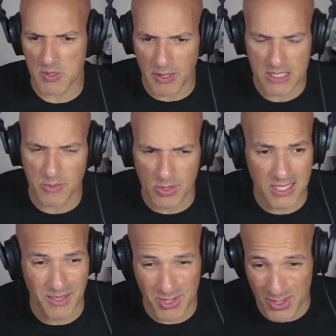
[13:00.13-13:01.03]
spend some more
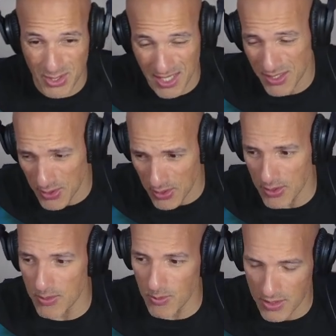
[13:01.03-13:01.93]
time just looking at the
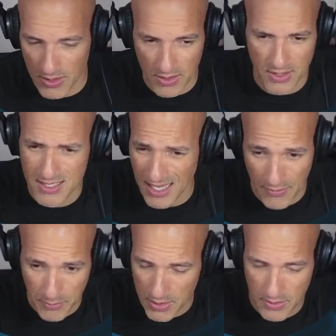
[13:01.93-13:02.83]
code and what the code does. I
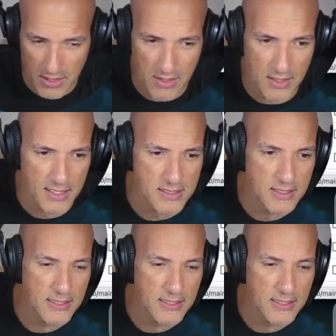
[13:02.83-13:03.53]
haven't been doing a lot of that.